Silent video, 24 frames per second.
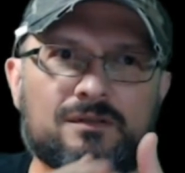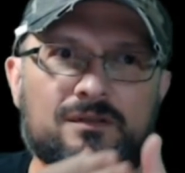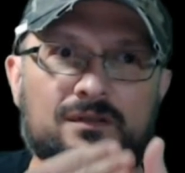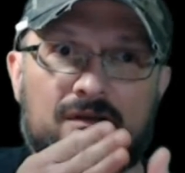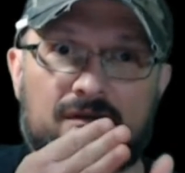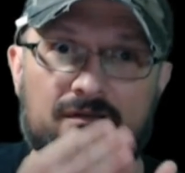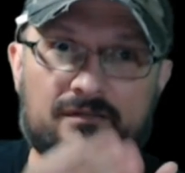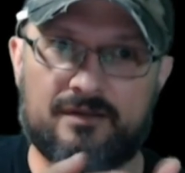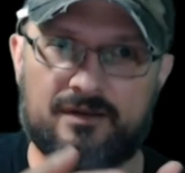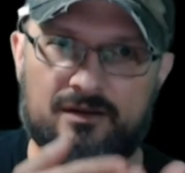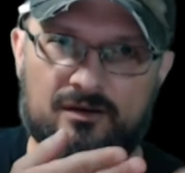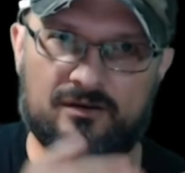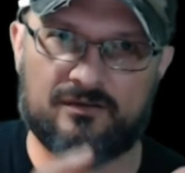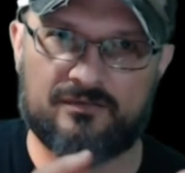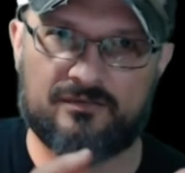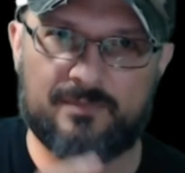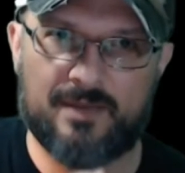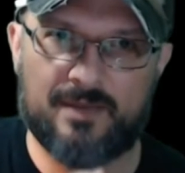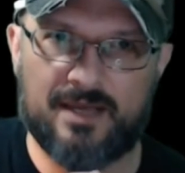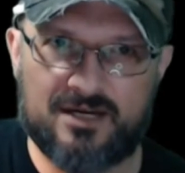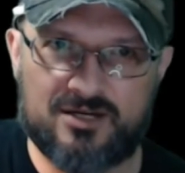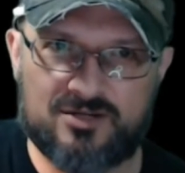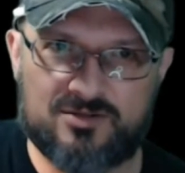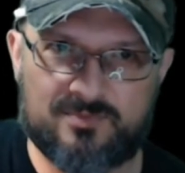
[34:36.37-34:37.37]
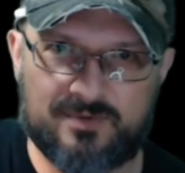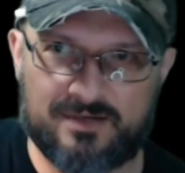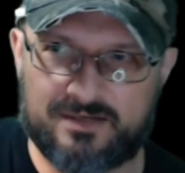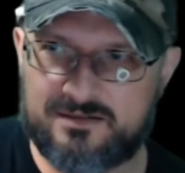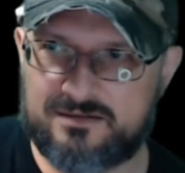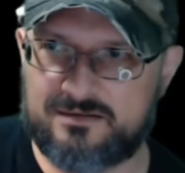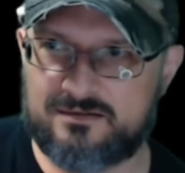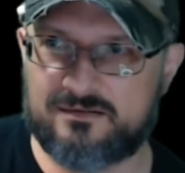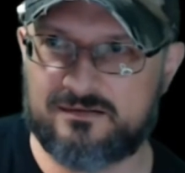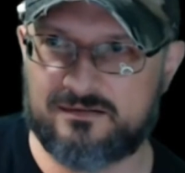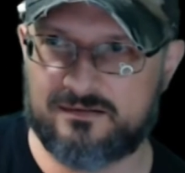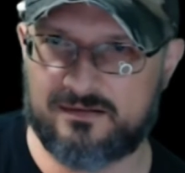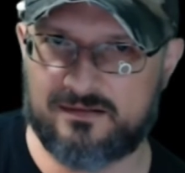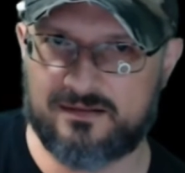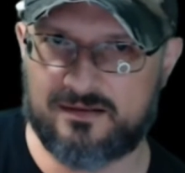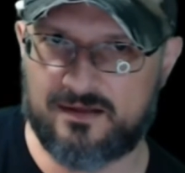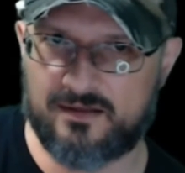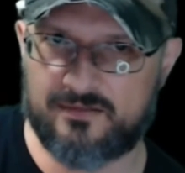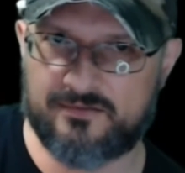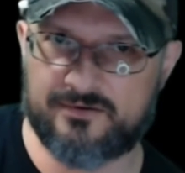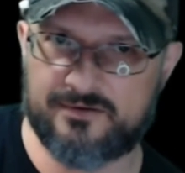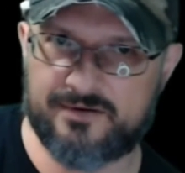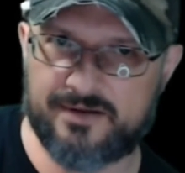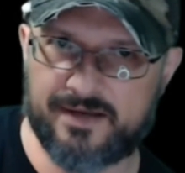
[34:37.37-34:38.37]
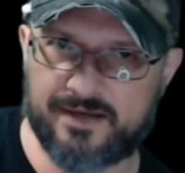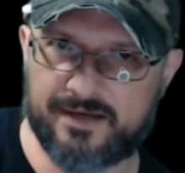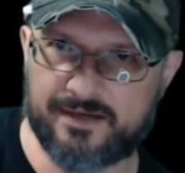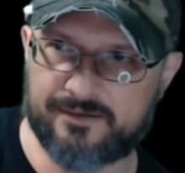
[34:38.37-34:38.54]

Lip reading: VRF management the other day.